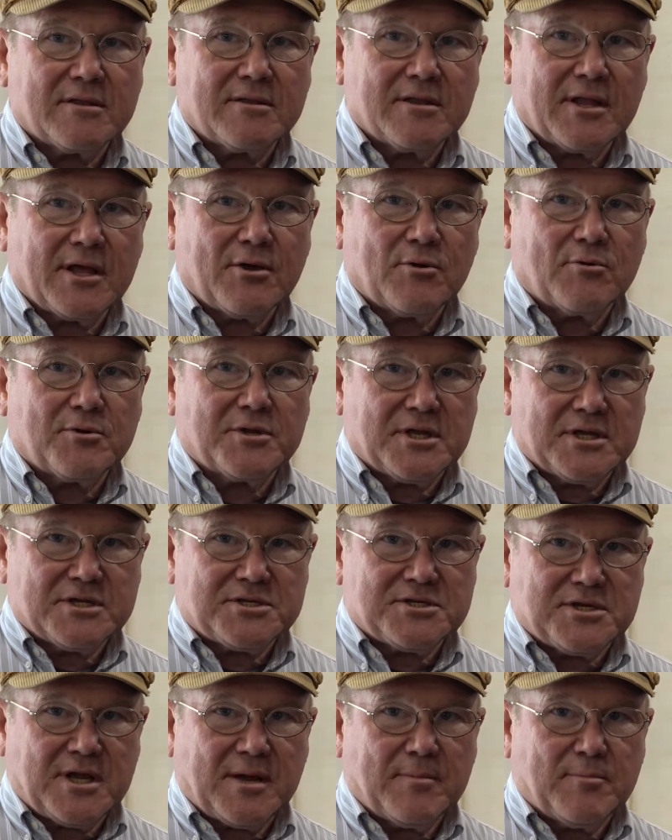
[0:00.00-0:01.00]
They only
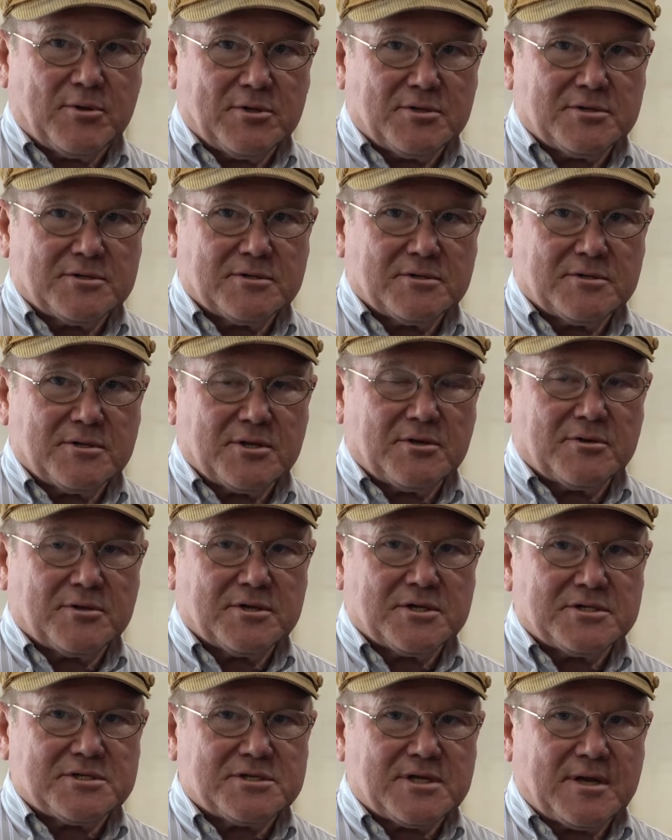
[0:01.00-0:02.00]
assembled
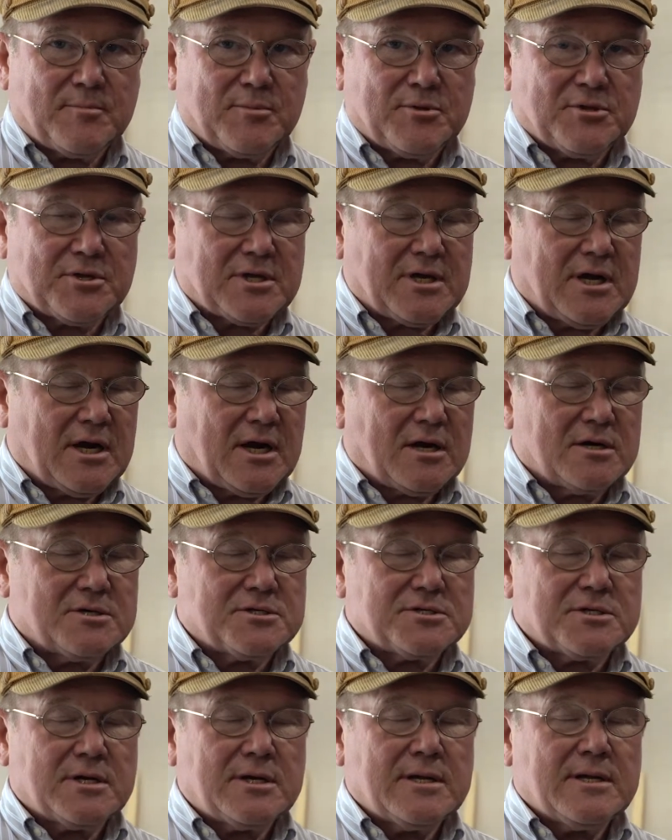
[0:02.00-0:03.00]
the
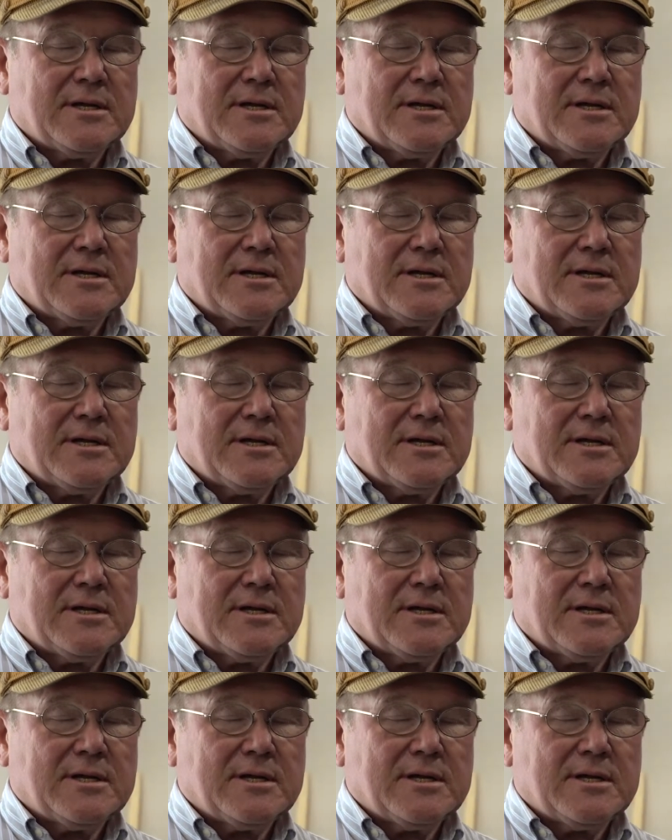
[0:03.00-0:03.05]
cars.